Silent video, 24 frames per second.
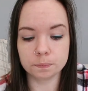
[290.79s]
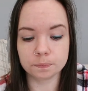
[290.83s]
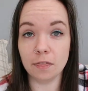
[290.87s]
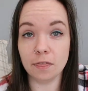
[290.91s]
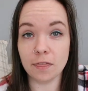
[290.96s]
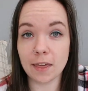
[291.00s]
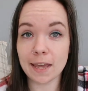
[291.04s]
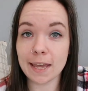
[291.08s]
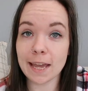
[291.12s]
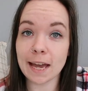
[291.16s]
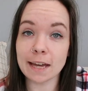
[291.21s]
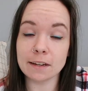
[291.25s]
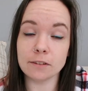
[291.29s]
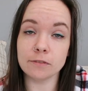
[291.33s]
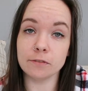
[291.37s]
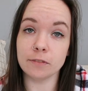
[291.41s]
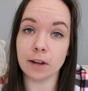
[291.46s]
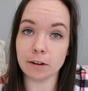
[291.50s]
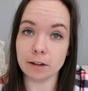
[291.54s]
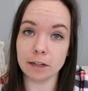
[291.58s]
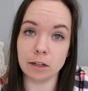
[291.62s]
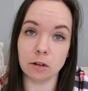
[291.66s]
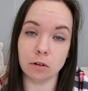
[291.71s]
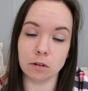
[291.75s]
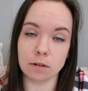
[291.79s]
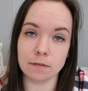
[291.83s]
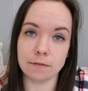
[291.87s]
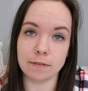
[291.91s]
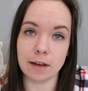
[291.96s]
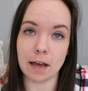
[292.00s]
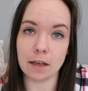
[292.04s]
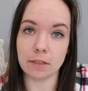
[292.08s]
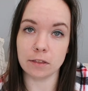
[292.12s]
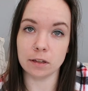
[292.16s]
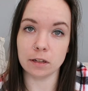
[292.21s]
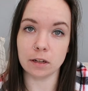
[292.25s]
And they had a very long
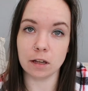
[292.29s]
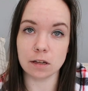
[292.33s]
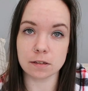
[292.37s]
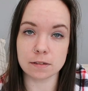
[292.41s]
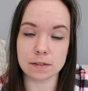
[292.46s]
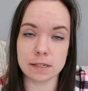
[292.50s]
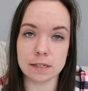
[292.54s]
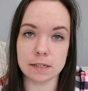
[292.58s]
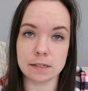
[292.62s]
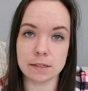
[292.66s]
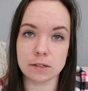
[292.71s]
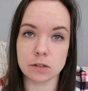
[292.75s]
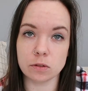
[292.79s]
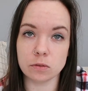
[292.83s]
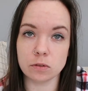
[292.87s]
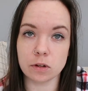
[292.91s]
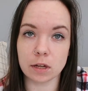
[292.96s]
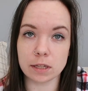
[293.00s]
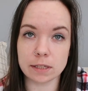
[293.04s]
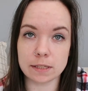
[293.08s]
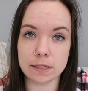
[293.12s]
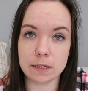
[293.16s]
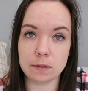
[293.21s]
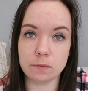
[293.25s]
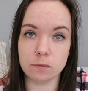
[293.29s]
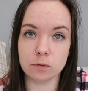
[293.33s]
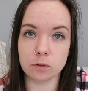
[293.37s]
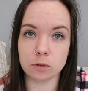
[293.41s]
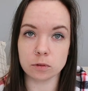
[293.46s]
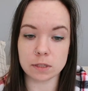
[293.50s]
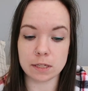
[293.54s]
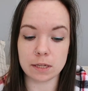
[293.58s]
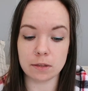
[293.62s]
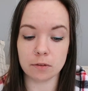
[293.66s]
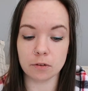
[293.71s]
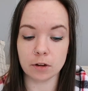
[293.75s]
affair that lasted until
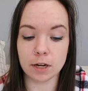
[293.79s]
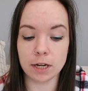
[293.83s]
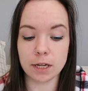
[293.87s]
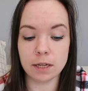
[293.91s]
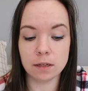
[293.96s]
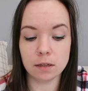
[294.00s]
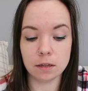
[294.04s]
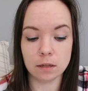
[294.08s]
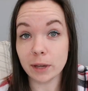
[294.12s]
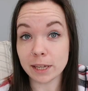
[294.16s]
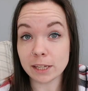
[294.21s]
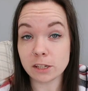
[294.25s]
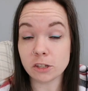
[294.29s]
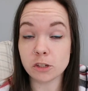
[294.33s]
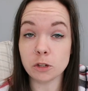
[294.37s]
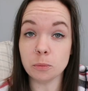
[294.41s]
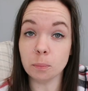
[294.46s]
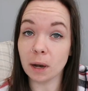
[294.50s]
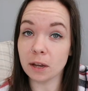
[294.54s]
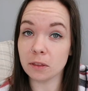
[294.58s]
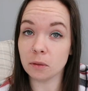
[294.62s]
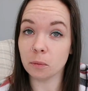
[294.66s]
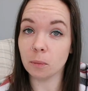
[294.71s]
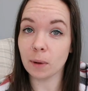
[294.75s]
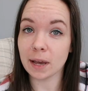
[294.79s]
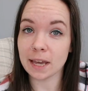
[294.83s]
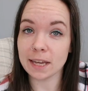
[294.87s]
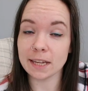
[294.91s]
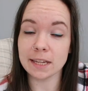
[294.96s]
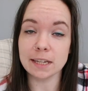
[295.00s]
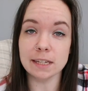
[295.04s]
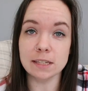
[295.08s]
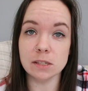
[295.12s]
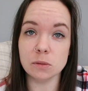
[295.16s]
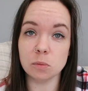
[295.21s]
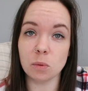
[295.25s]
1943, which, by the
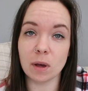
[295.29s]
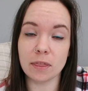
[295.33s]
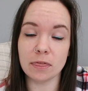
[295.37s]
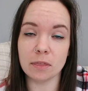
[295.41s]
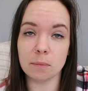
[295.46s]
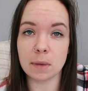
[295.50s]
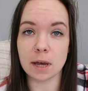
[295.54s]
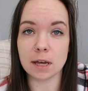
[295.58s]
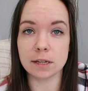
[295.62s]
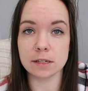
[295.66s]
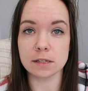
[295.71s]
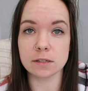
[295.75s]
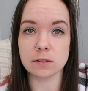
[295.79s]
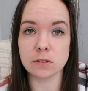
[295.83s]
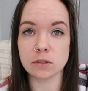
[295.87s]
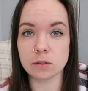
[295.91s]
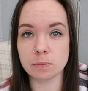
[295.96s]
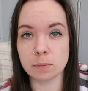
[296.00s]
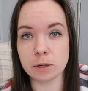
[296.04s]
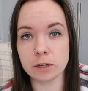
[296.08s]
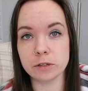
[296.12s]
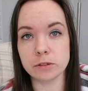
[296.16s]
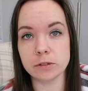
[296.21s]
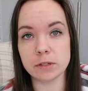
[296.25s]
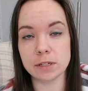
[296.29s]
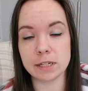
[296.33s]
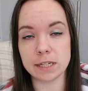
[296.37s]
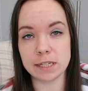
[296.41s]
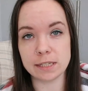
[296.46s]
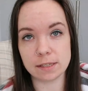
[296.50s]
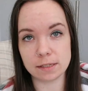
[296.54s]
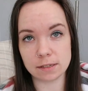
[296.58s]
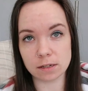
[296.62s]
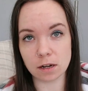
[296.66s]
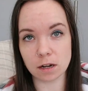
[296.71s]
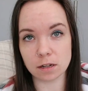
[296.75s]
way, is when the murders supposedly
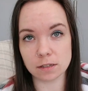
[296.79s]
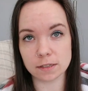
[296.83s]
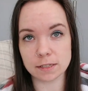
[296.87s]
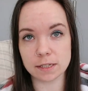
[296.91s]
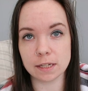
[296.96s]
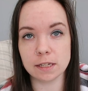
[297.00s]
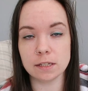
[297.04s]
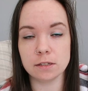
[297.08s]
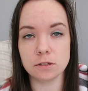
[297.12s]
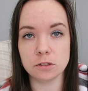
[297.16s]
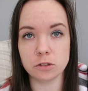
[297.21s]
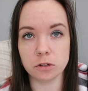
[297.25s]
started.